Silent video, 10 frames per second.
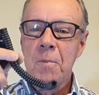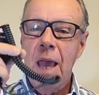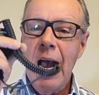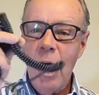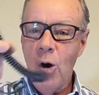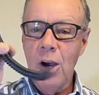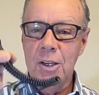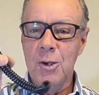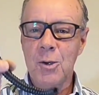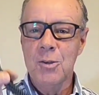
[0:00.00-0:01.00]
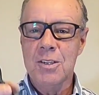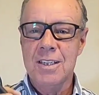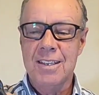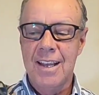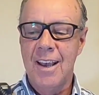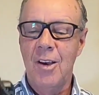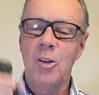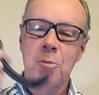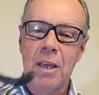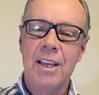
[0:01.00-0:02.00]
how I use it
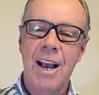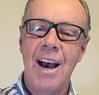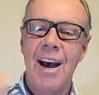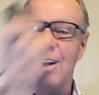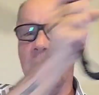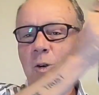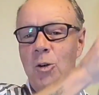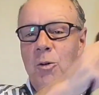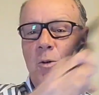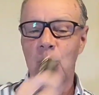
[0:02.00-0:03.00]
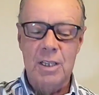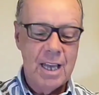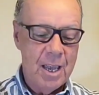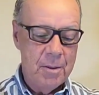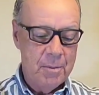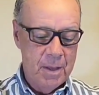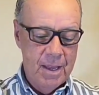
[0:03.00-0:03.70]
on my car or when I'm,